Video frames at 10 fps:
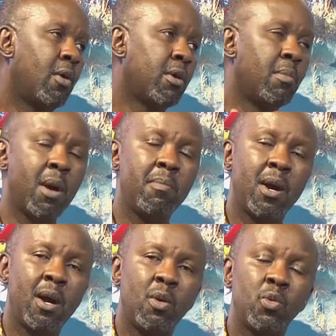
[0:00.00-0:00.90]

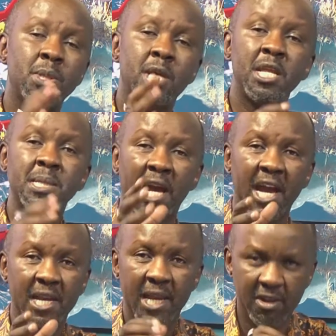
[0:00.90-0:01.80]
remember, we said it's a
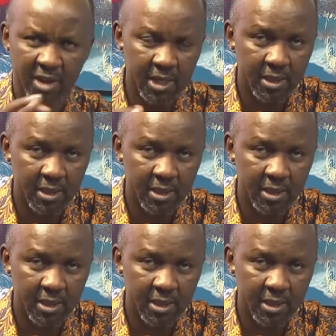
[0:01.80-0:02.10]
guideline, right?